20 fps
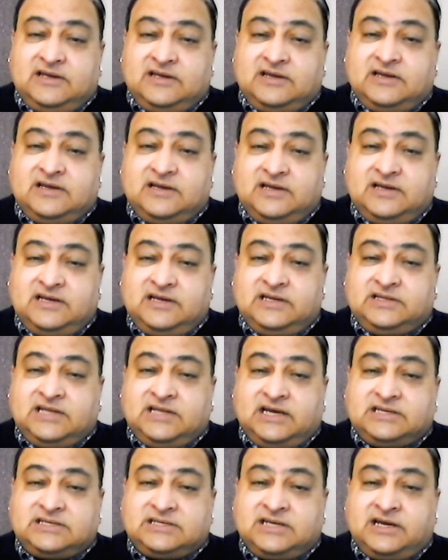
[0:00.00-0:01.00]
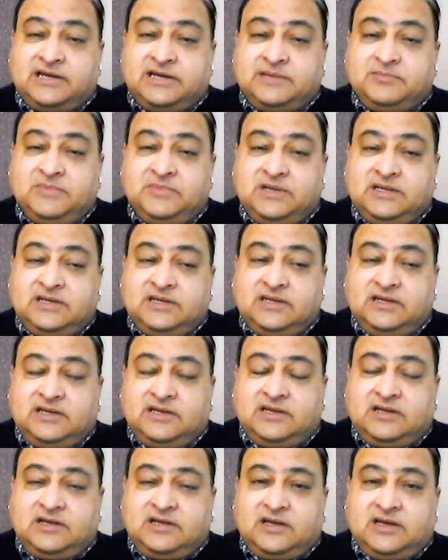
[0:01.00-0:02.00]
at that time.
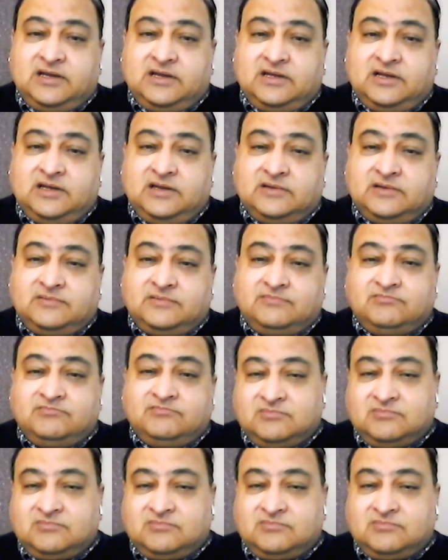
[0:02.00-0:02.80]
The